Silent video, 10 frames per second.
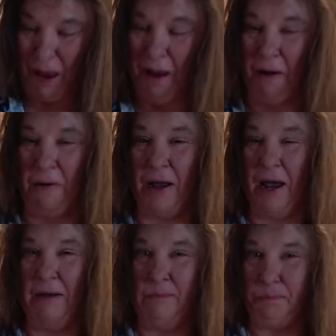
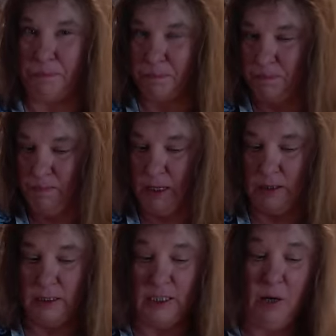Okay,
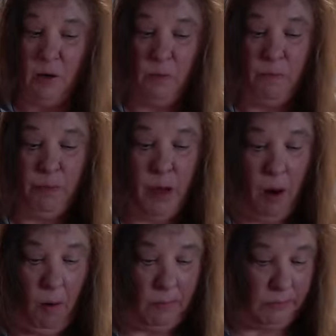so
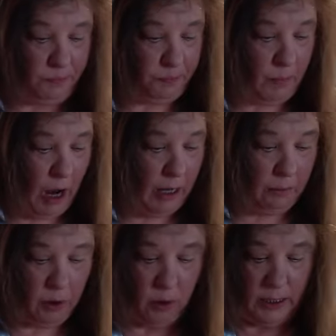I am
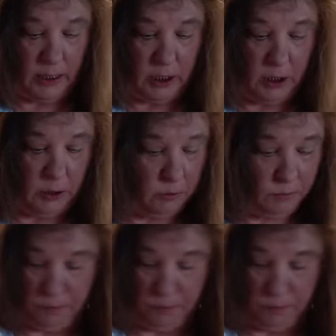going to